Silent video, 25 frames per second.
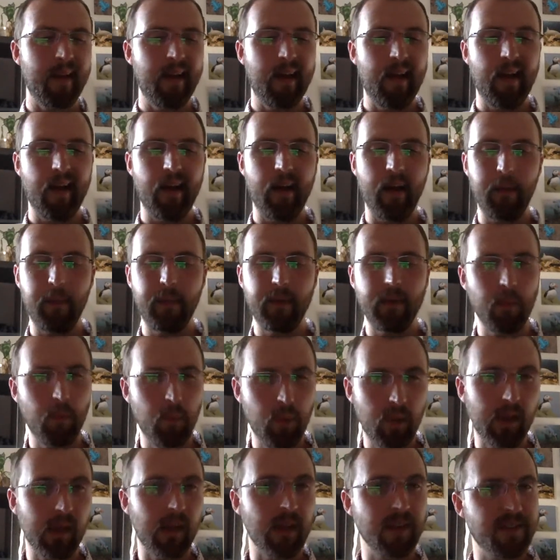but I
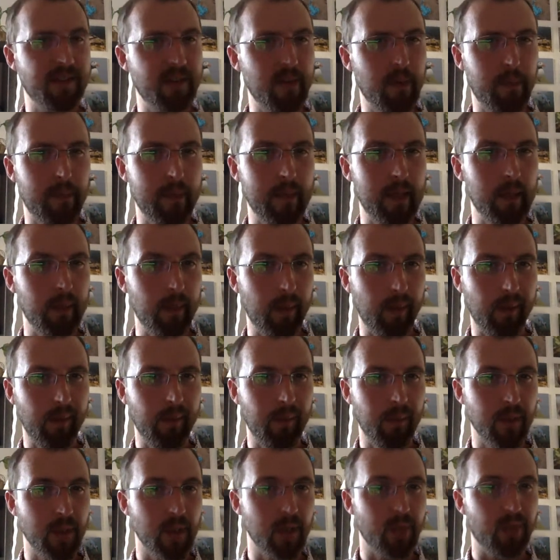would like to do burbot,
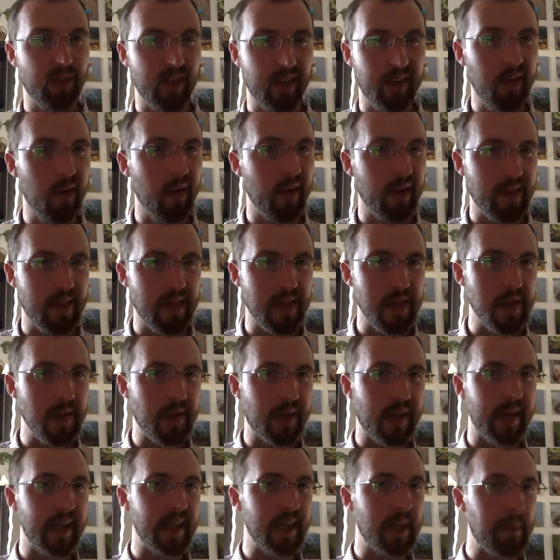which obviously are not in the
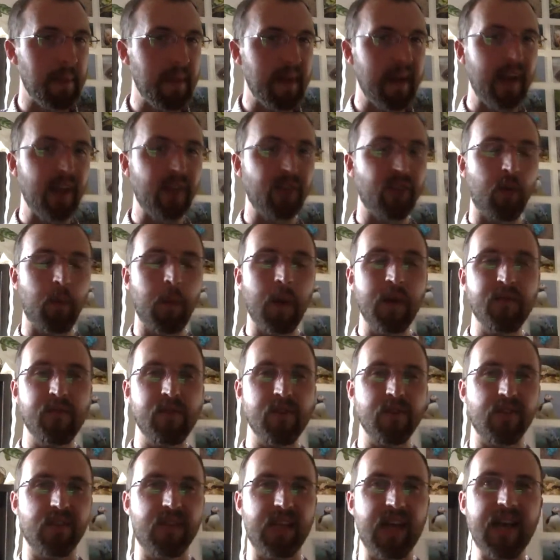UK at the minute. So whether
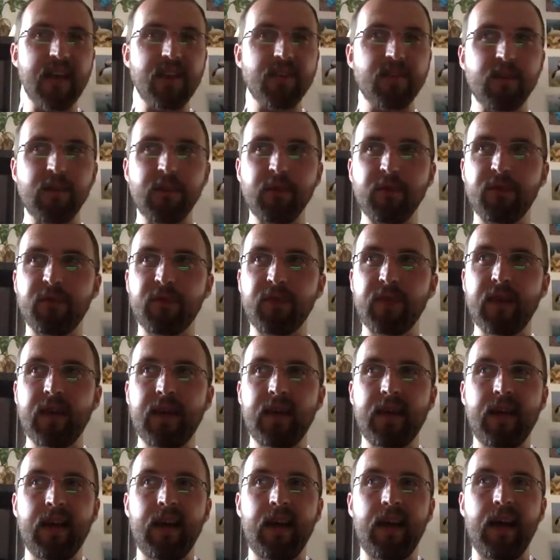it's a case of
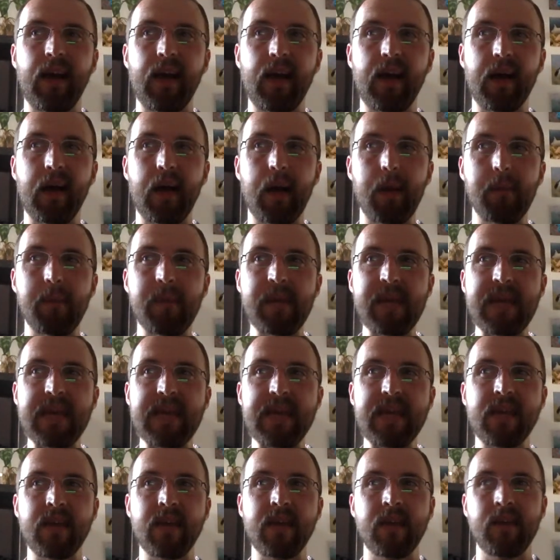
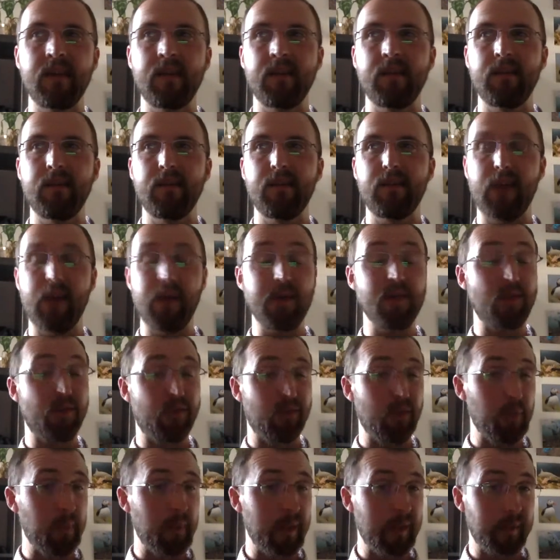me going to
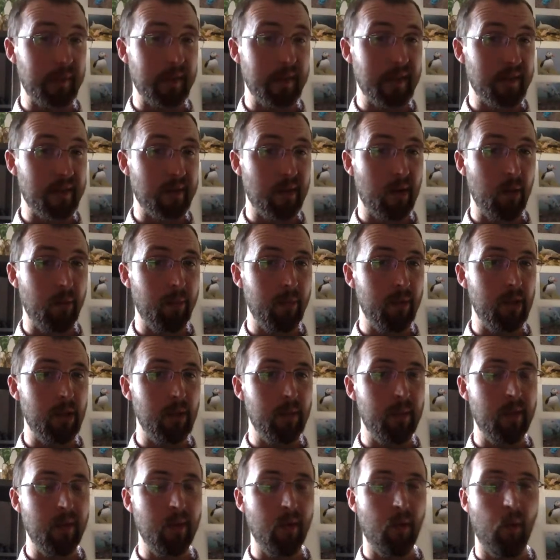somewhere where there are
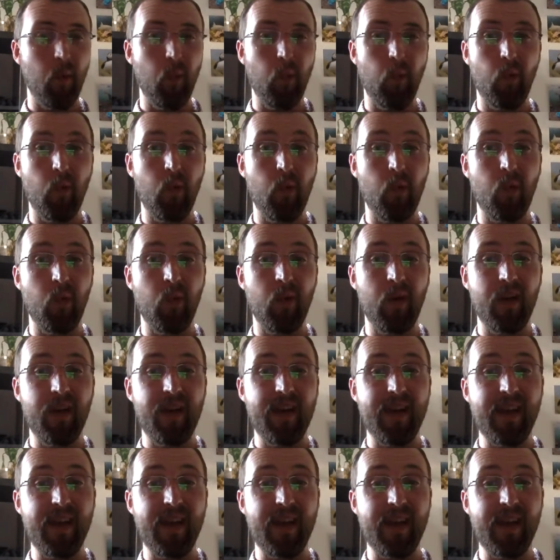burbot, or